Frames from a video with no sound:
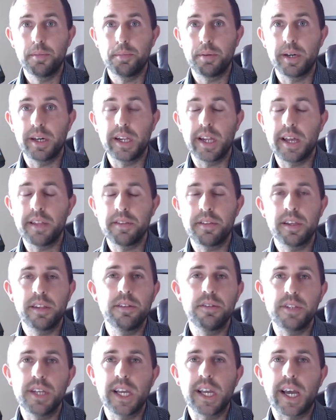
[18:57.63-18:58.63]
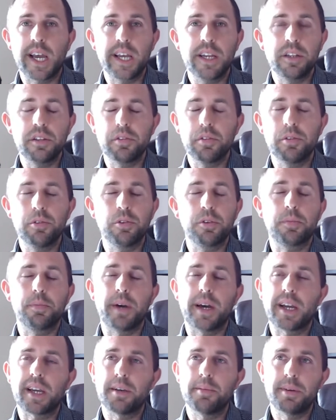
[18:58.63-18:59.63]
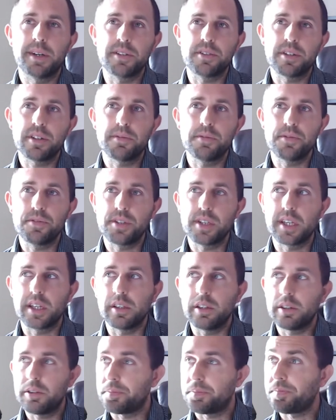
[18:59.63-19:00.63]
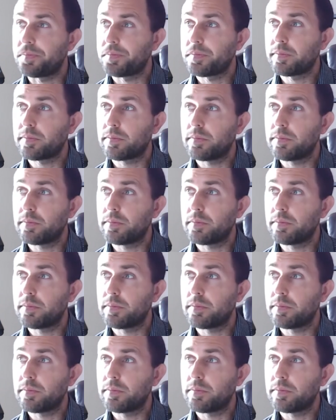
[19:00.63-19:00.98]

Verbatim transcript: But at the end of the day, I had to look back at myself and say, no,